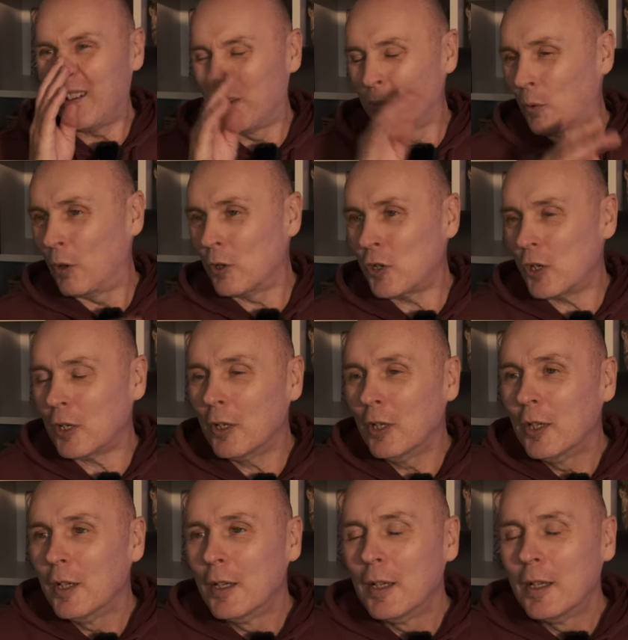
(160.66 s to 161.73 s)
and watching.
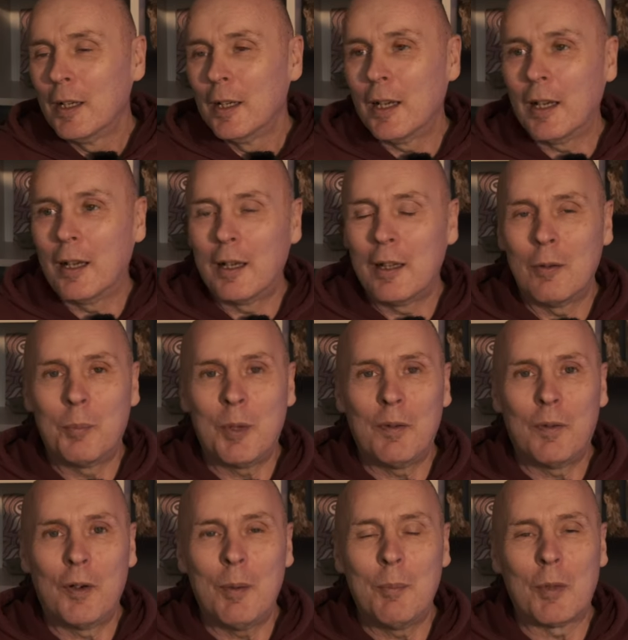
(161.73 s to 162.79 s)
It'd be
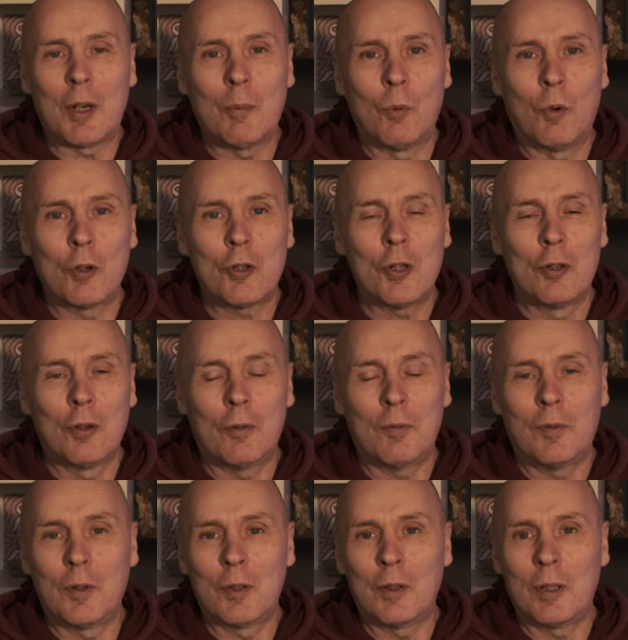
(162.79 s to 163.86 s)
for him that I'm watching,
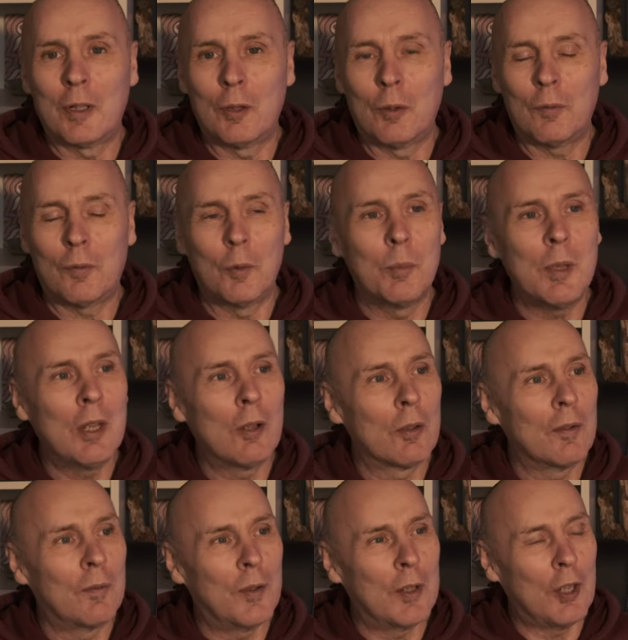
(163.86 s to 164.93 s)
not for me or
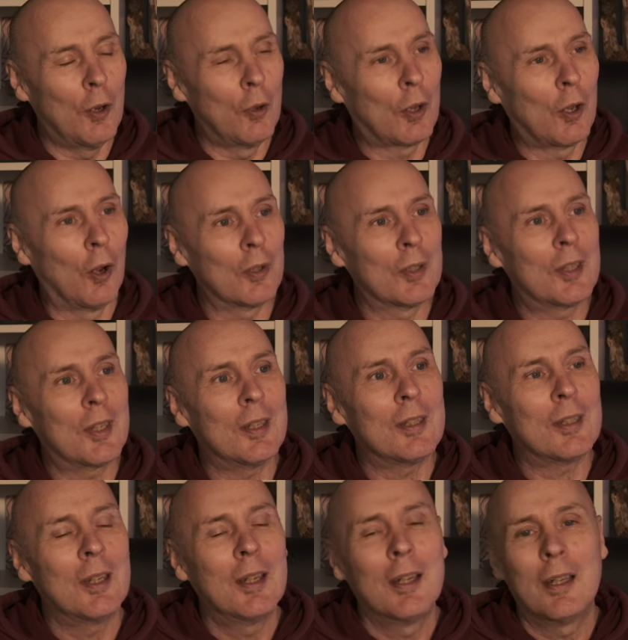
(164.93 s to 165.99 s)
the video
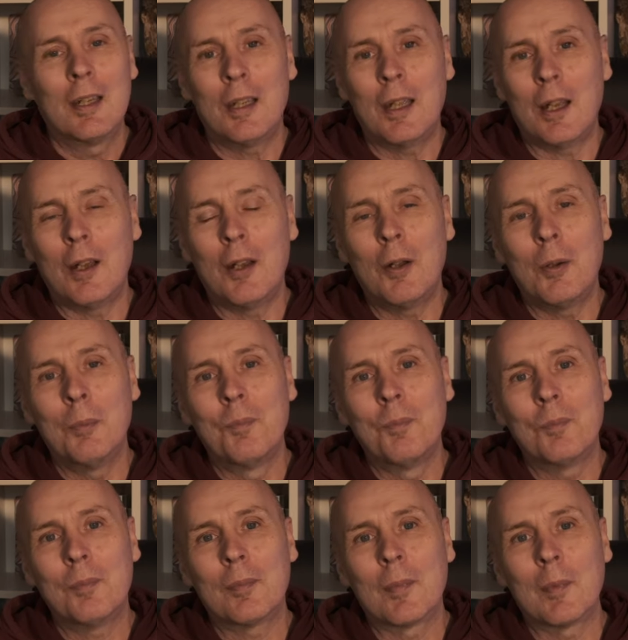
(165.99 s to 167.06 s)
content.
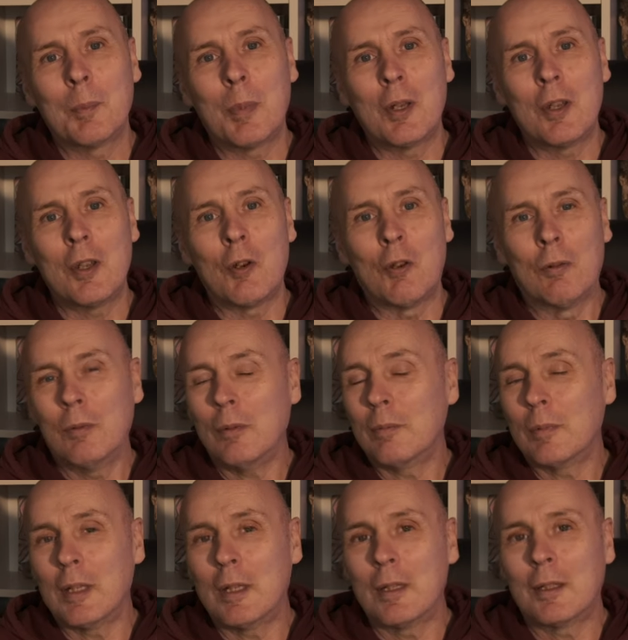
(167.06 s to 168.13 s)
But you
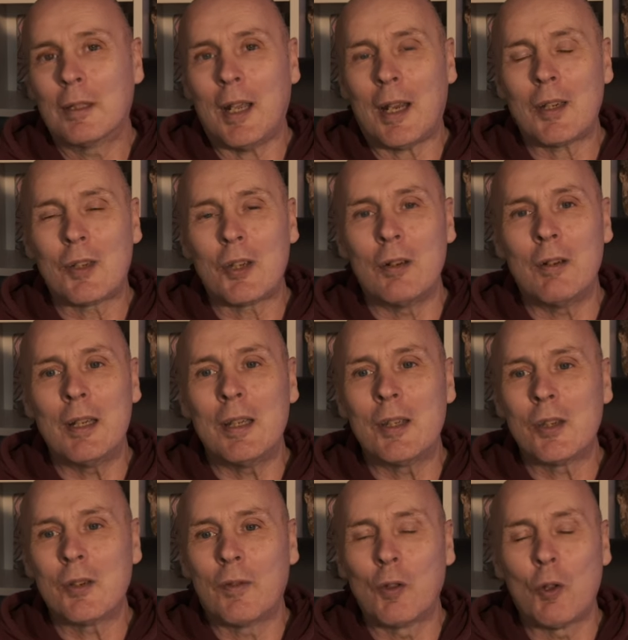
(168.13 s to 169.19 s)
know, Dexter
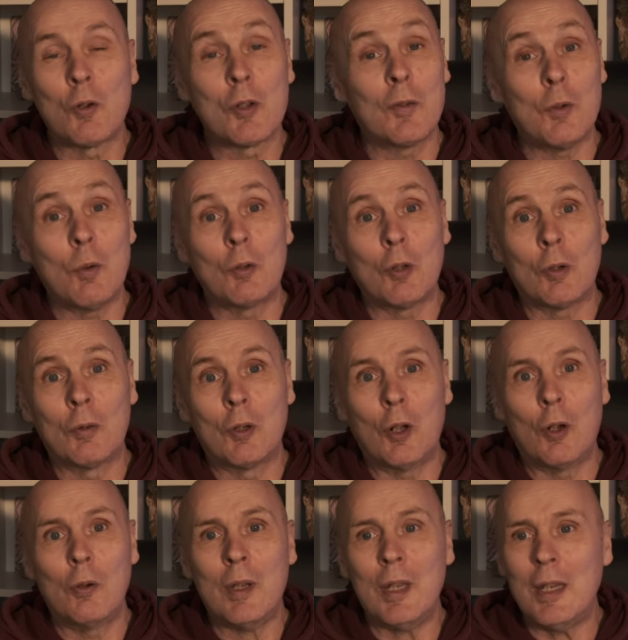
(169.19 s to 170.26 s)
is, for those of you who don't
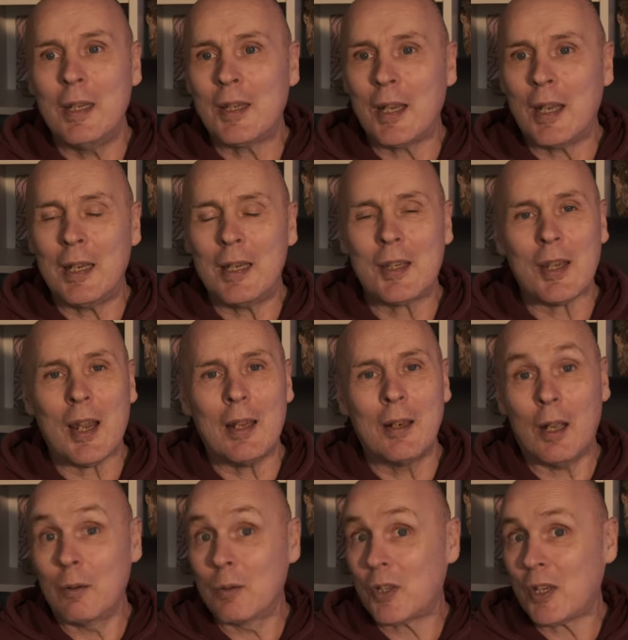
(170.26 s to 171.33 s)
know, he's a
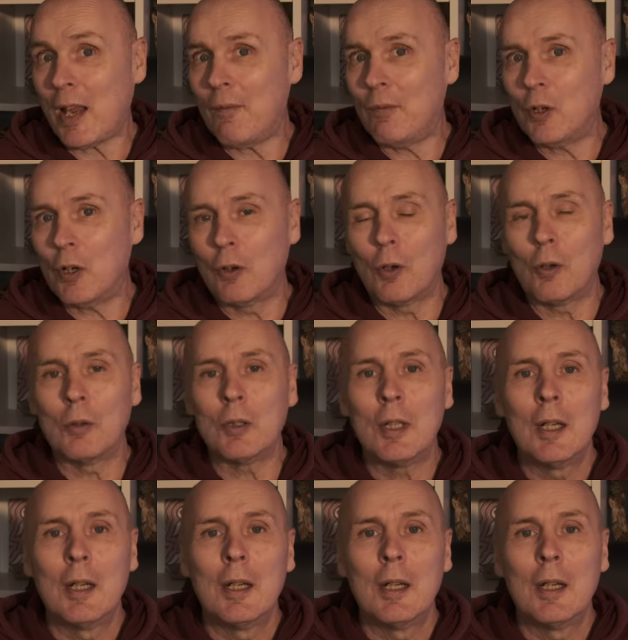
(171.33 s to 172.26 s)
now 7-year-old